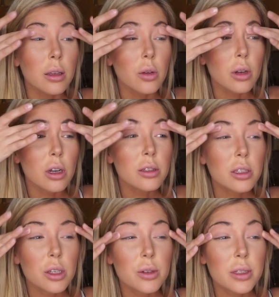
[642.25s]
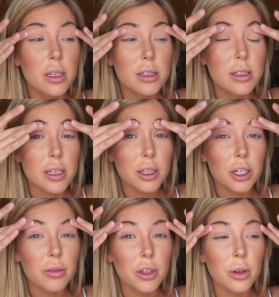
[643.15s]
You can also use
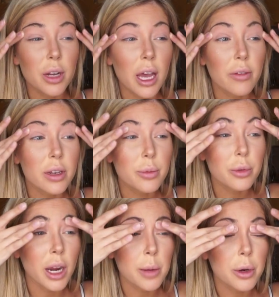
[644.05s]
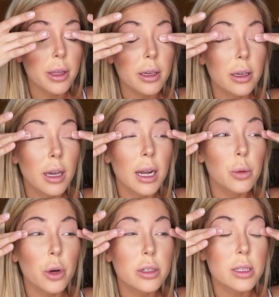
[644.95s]
concealer if you don't have any primer, like it kind
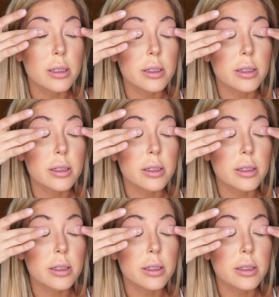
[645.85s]
of works the